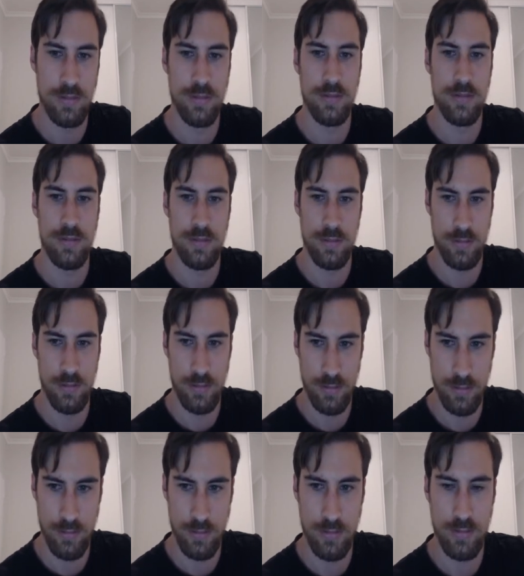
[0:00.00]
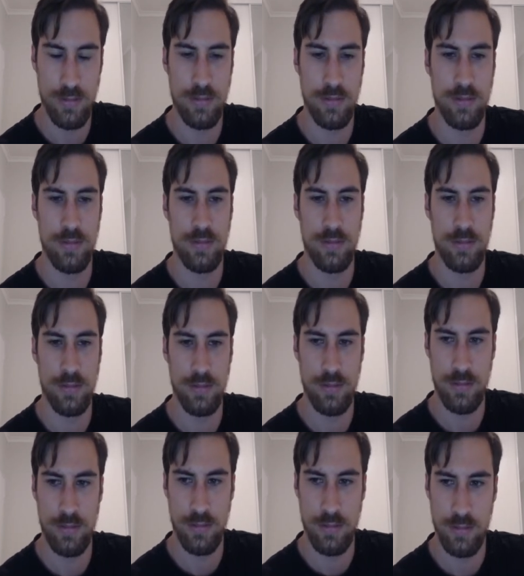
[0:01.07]

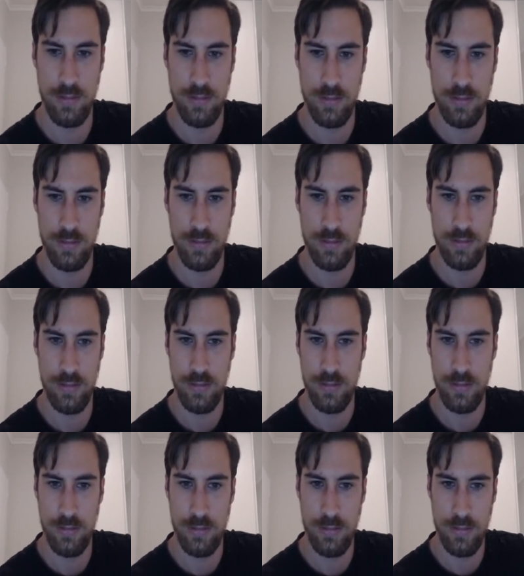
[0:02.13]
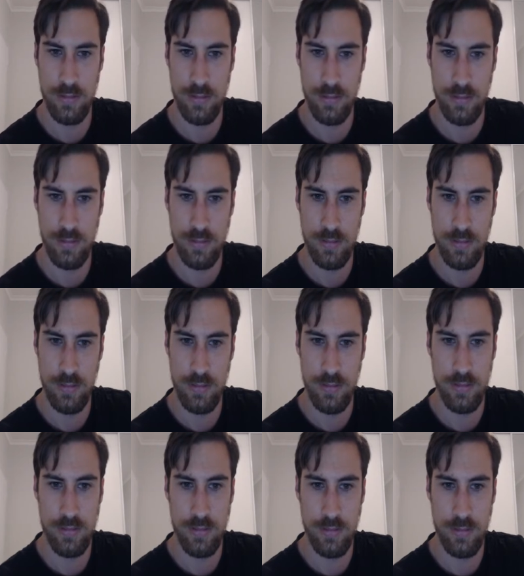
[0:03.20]

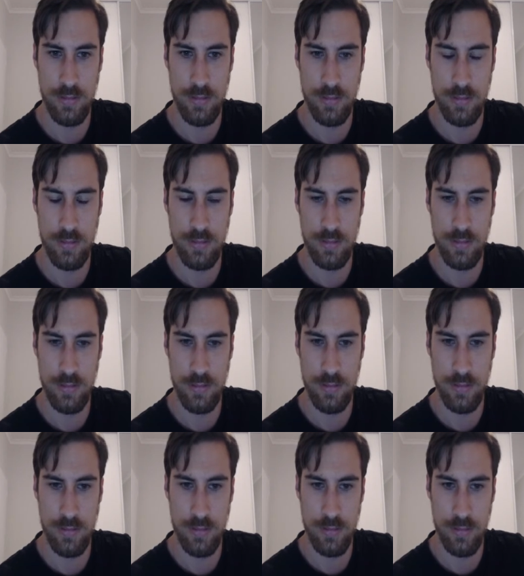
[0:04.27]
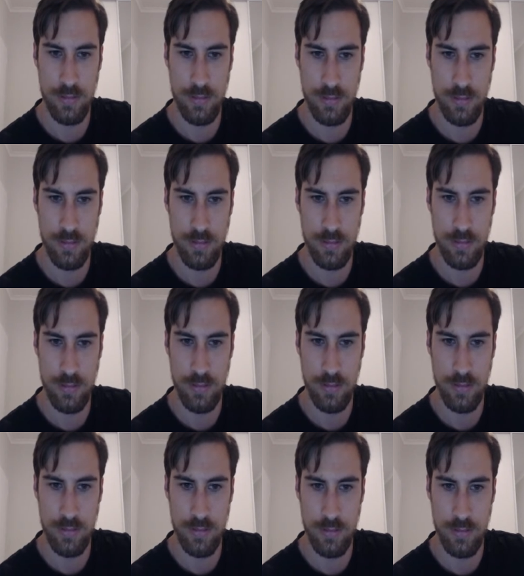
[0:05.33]

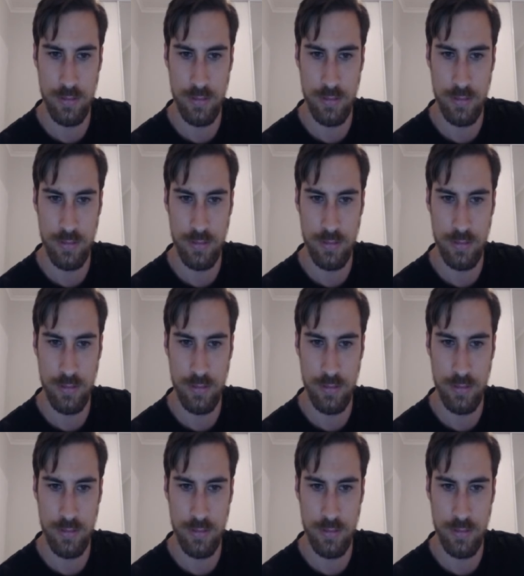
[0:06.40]
The person shown says nothing.